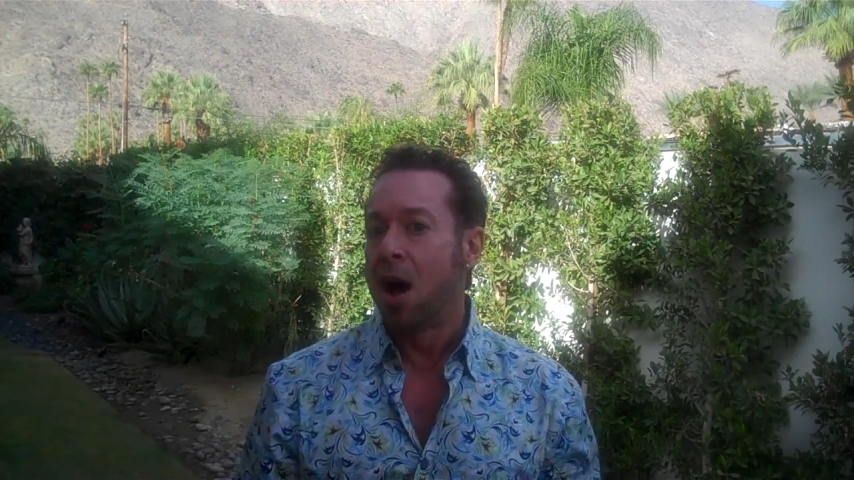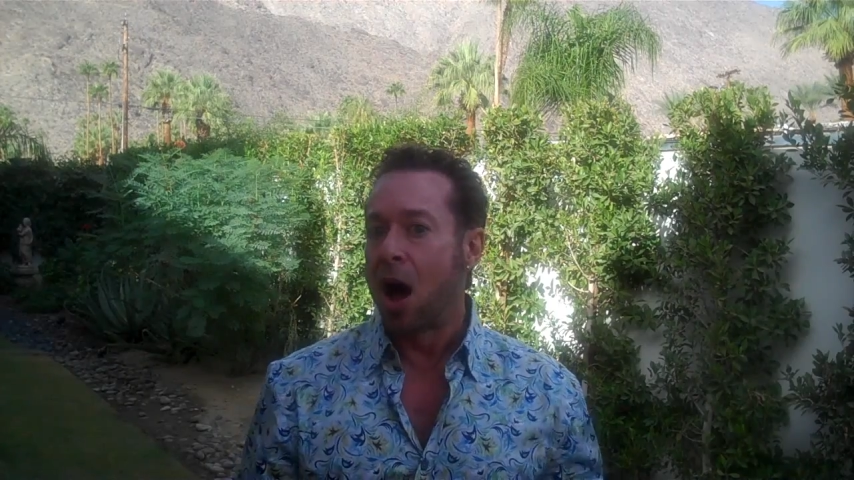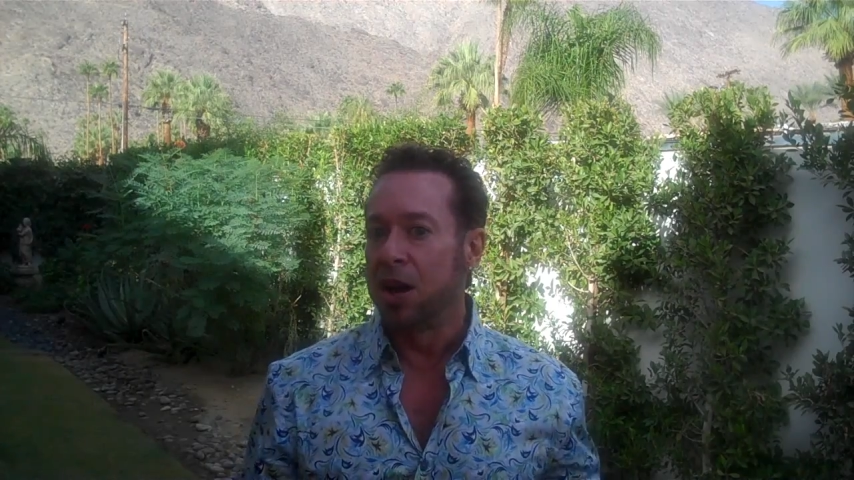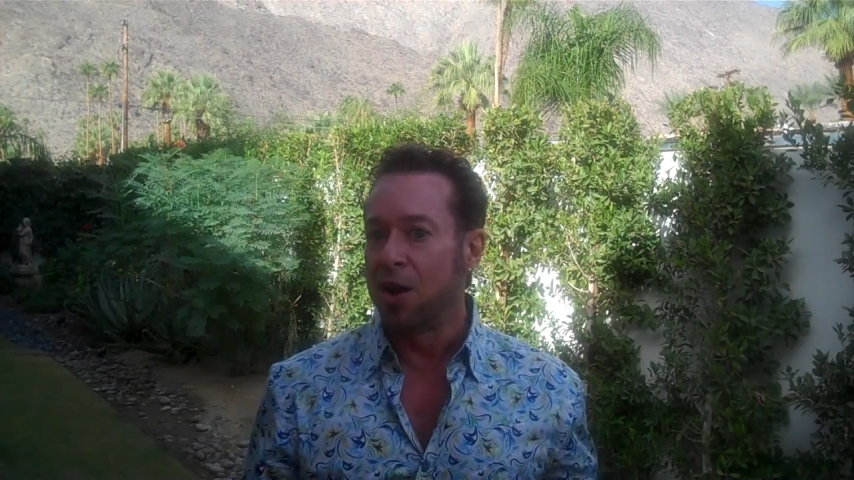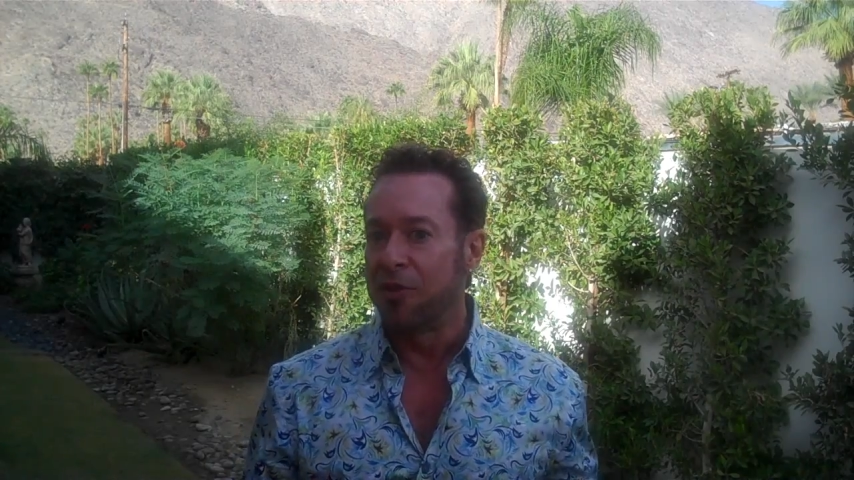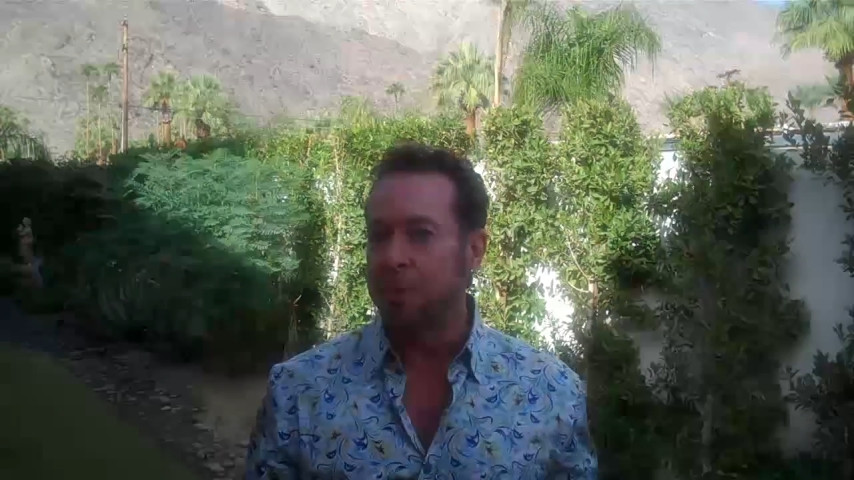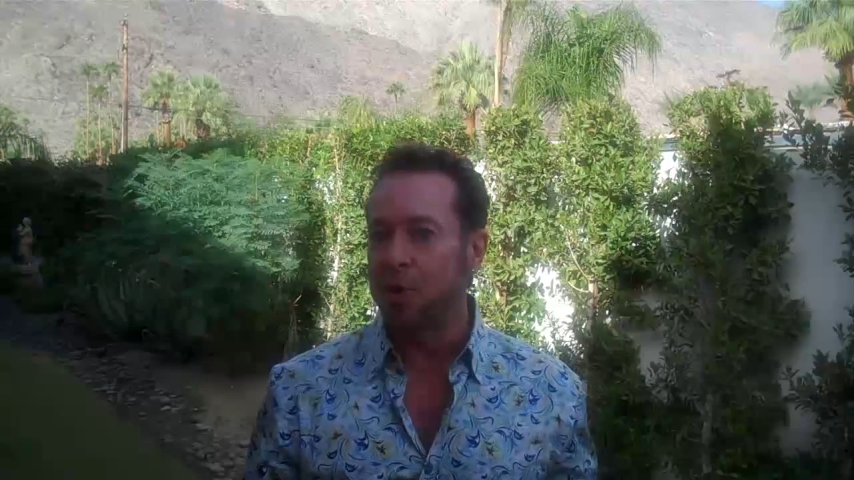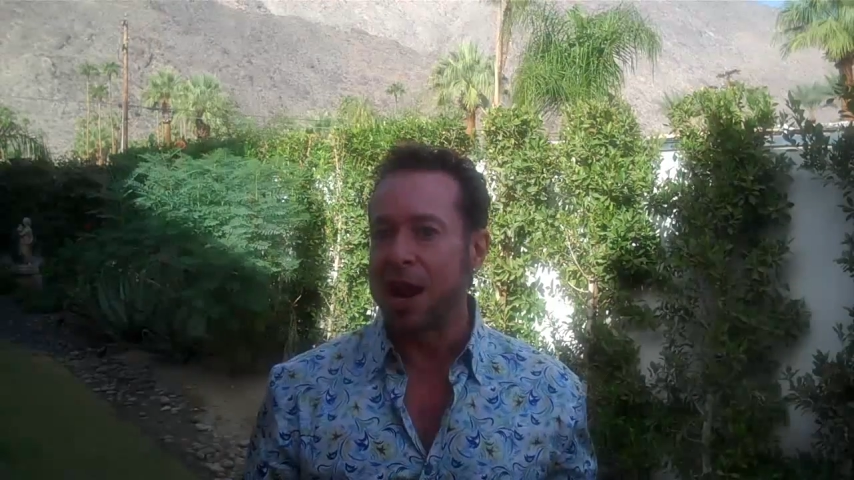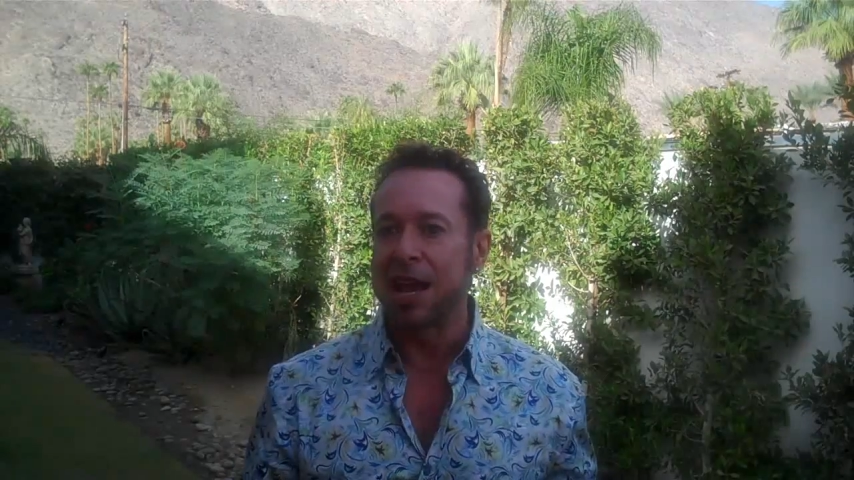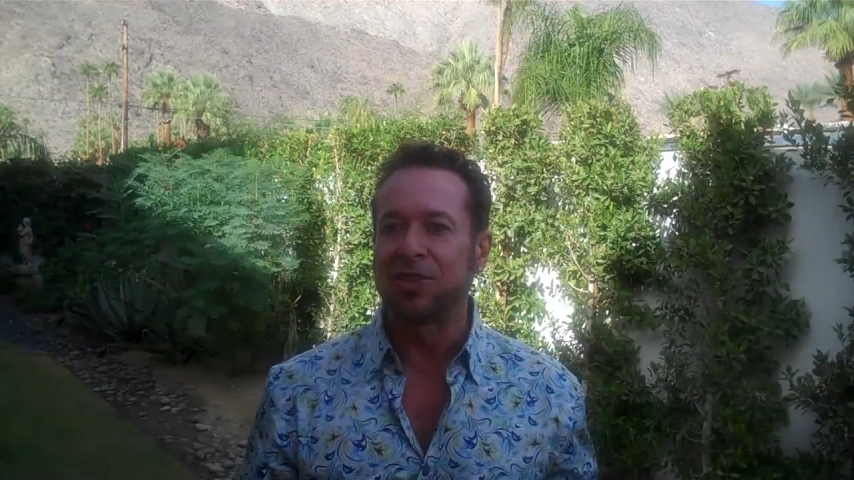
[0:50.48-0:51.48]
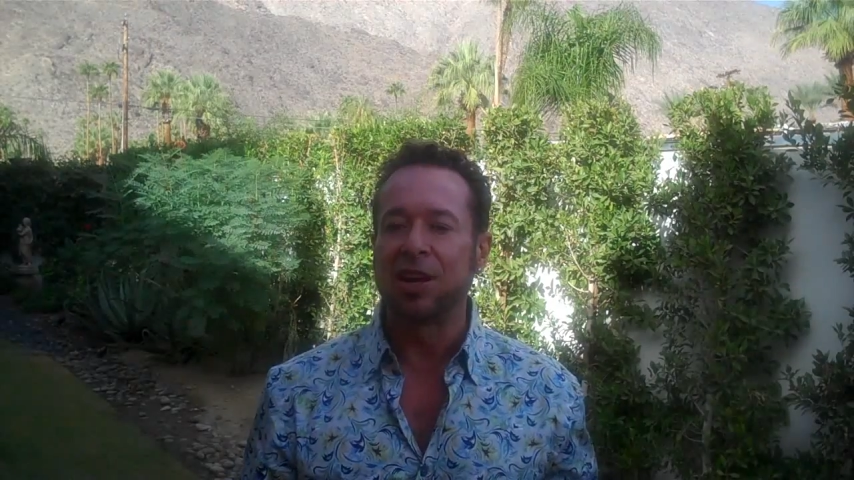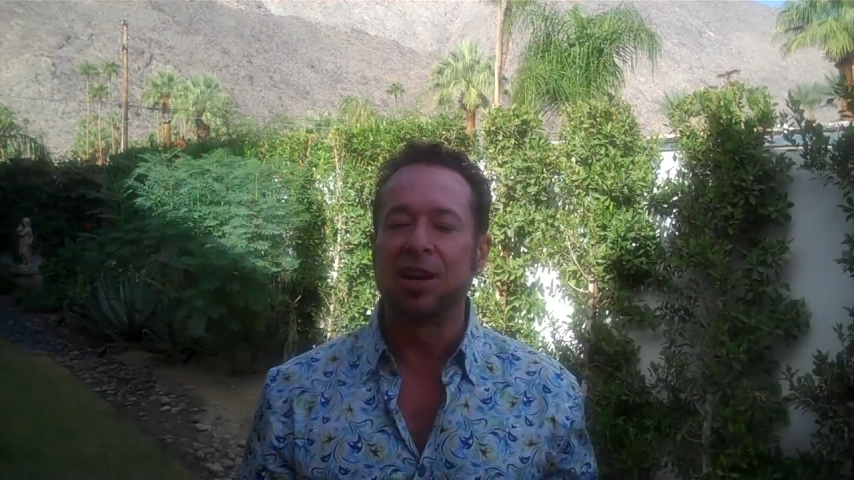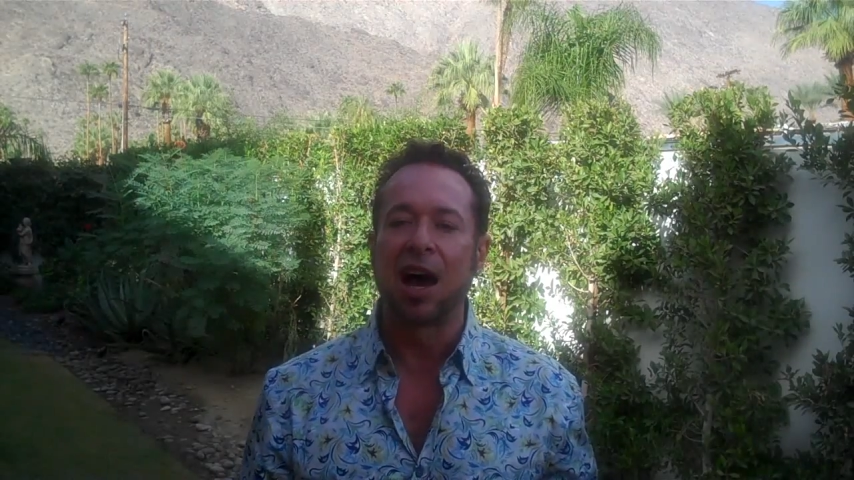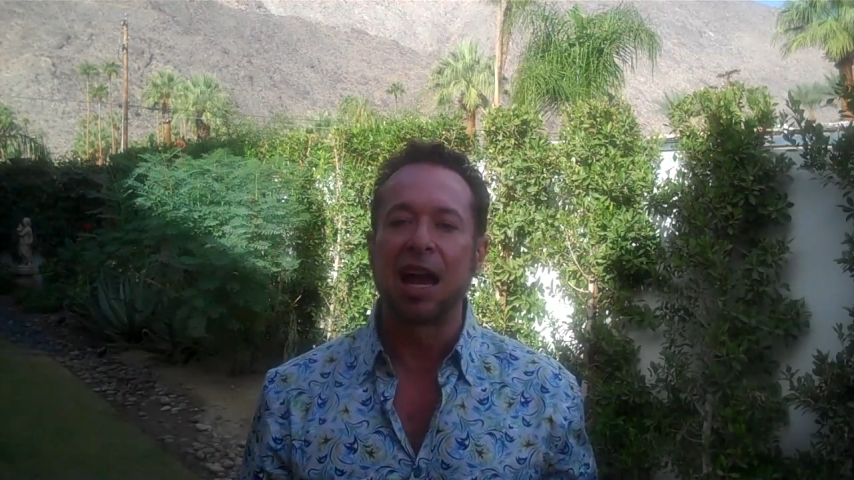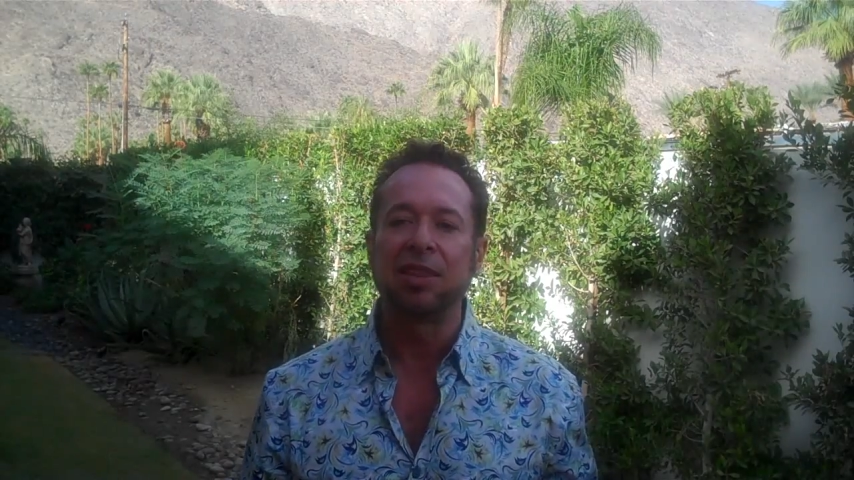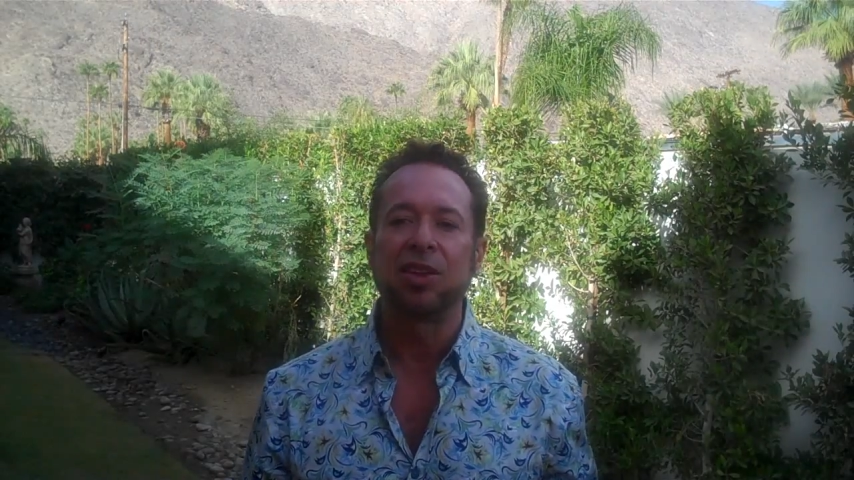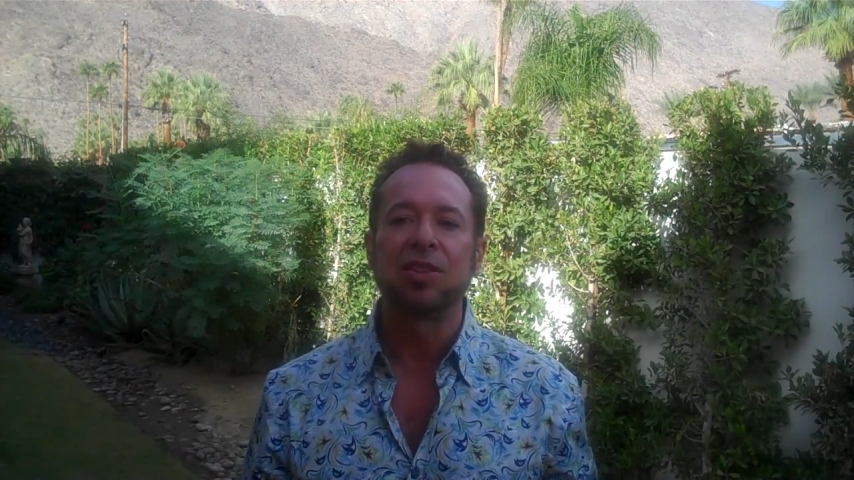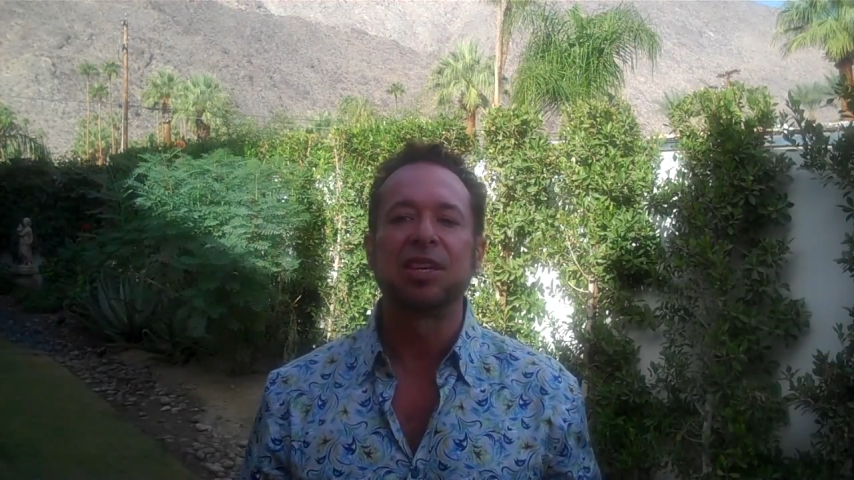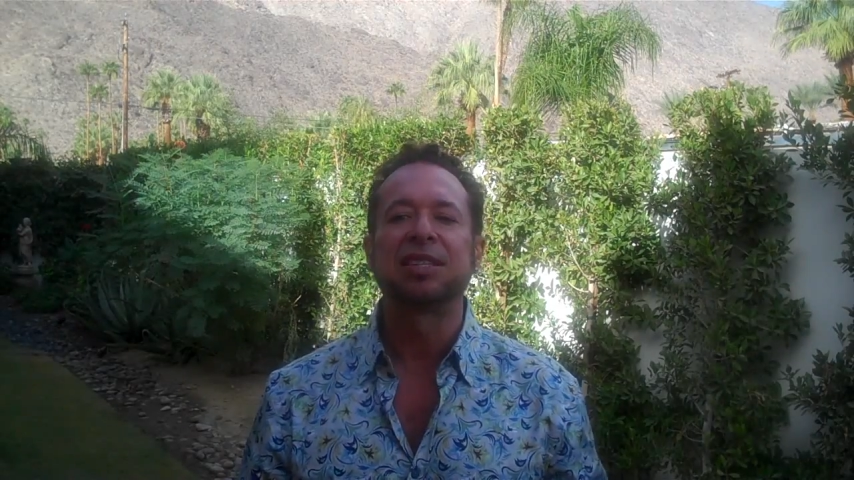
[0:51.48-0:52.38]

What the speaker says: On November 8th and 9th,